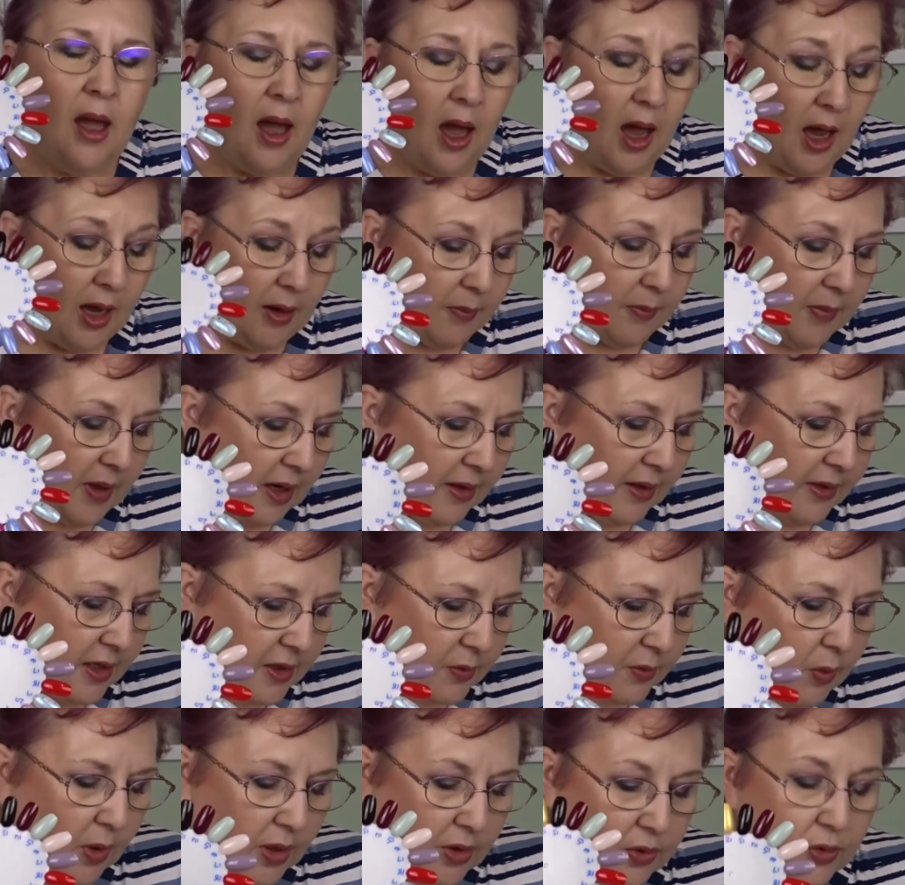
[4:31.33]
And
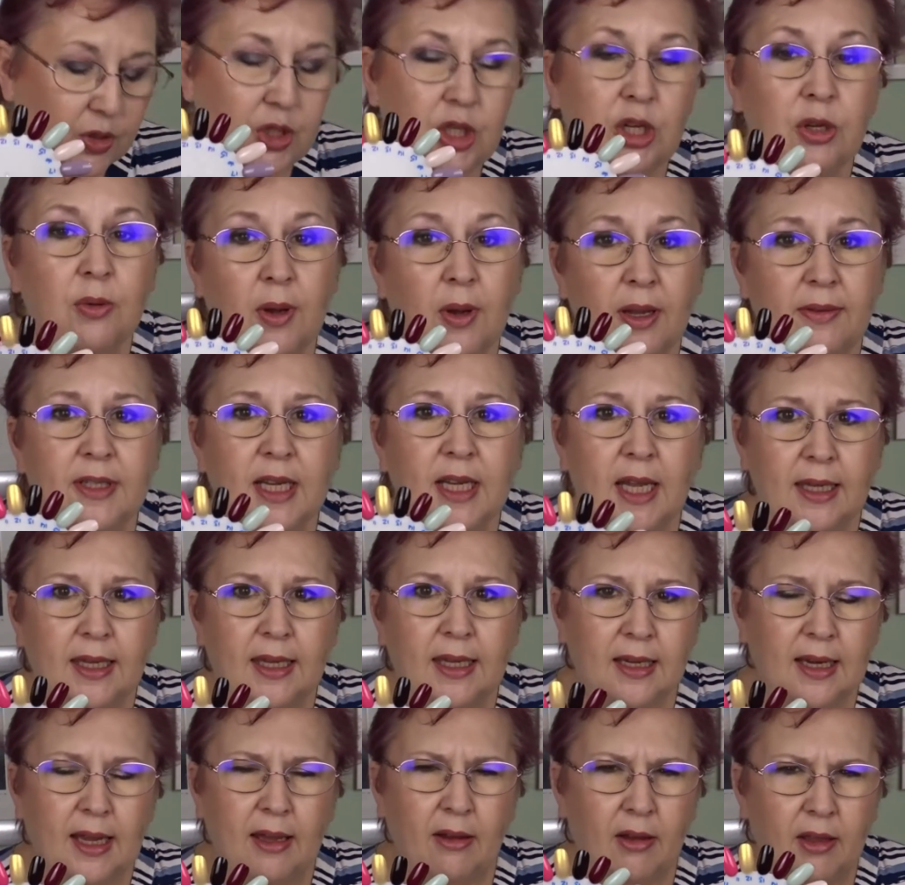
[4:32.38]
there's 1 or 2 I've
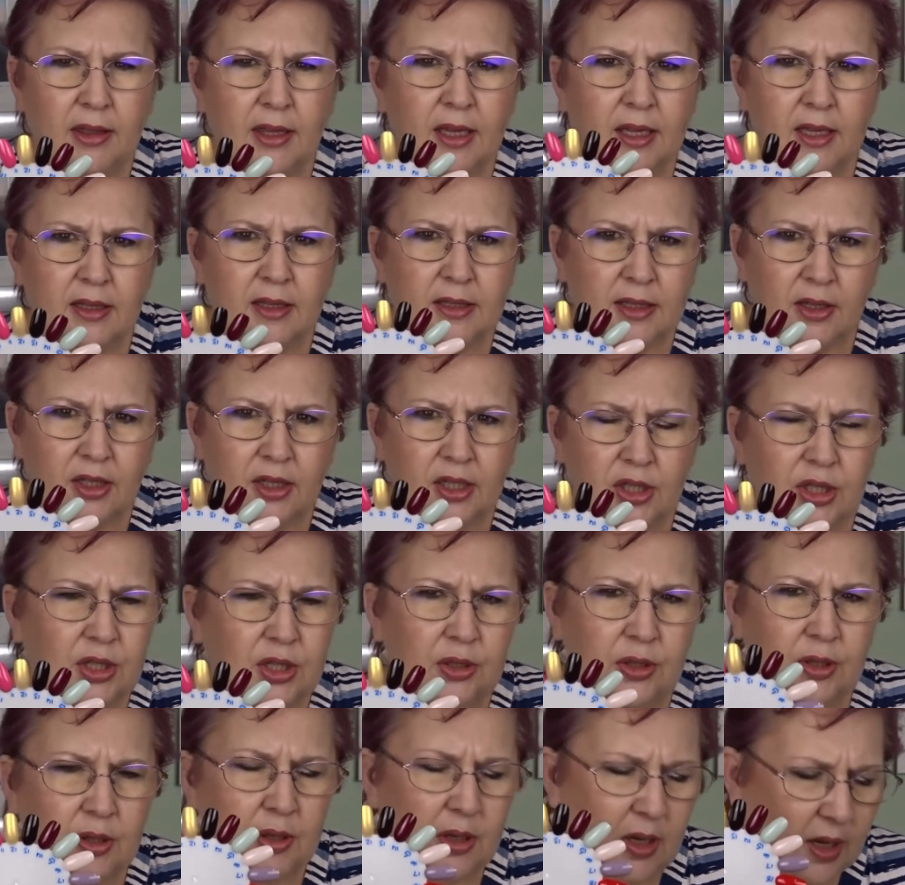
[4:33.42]
taken out. I think there's only
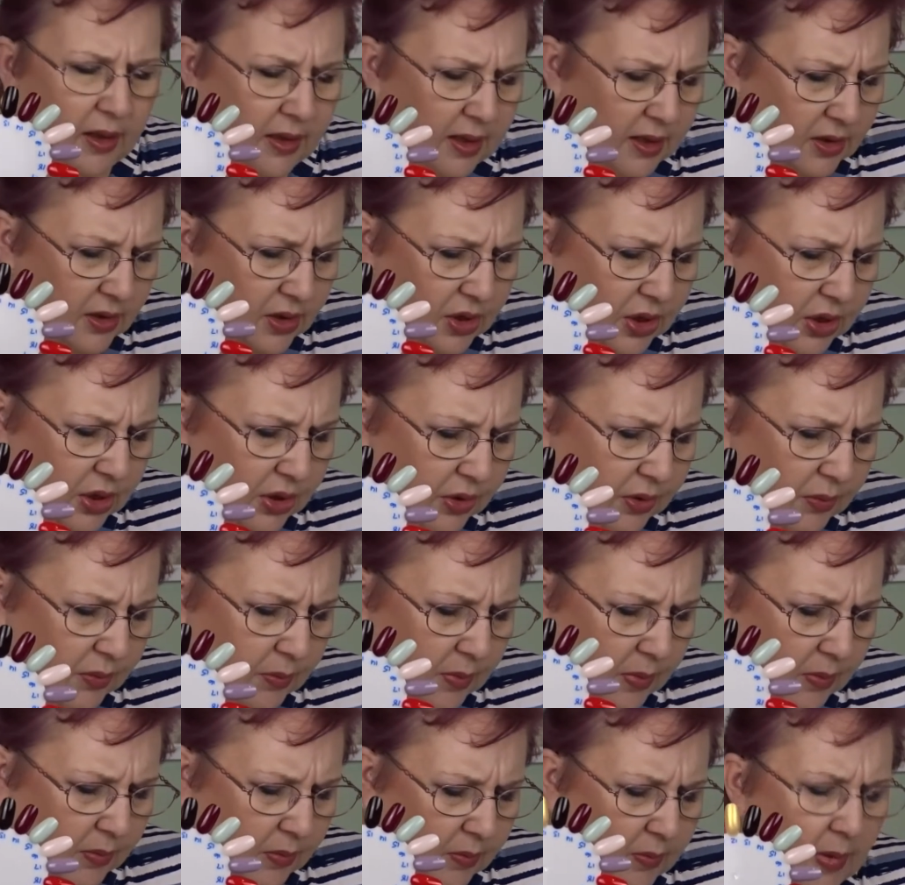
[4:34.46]
2, I think
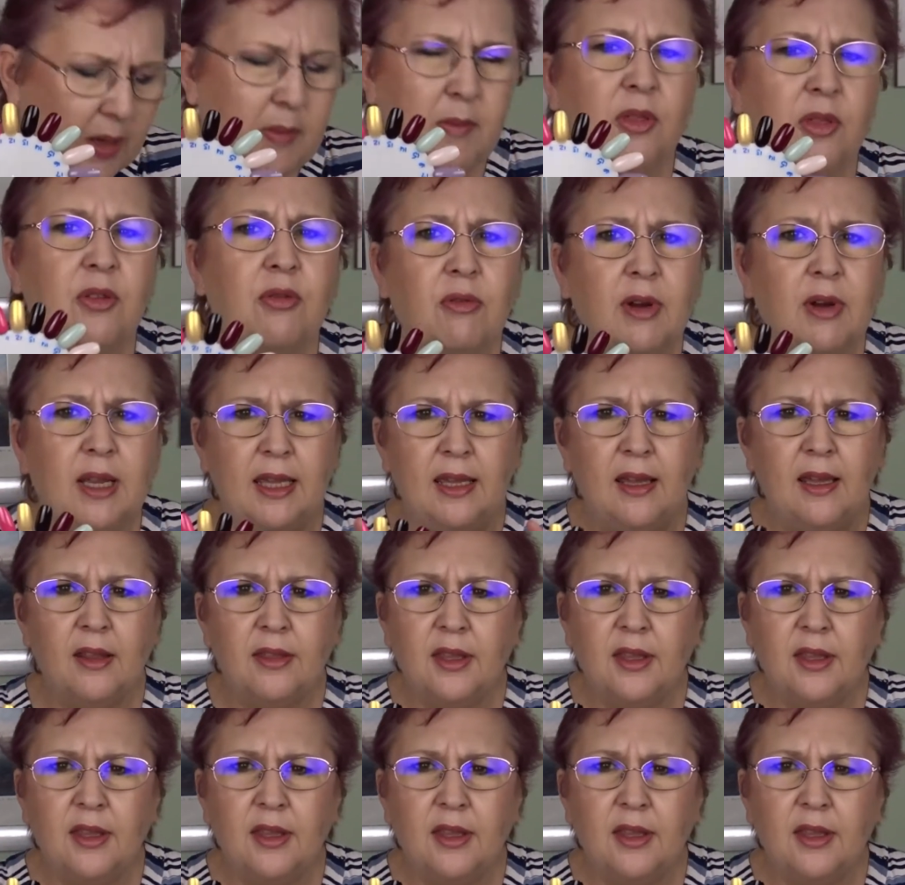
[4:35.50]
2, maybe 3.